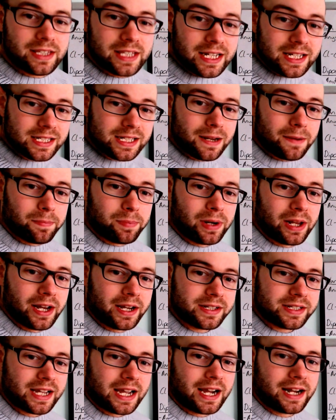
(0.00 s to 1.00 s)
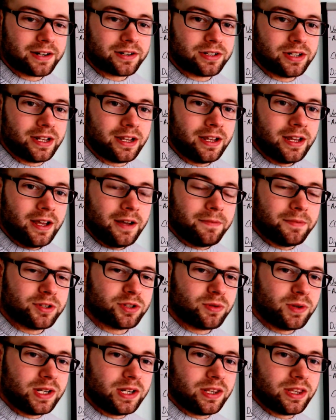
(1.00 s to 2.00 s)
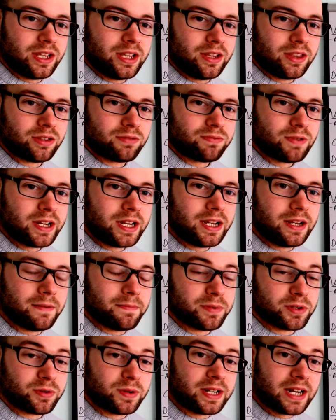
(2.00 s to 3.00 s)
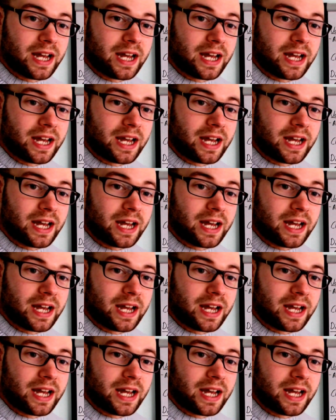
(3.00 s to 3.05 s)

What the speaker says: this applies actually between the three, between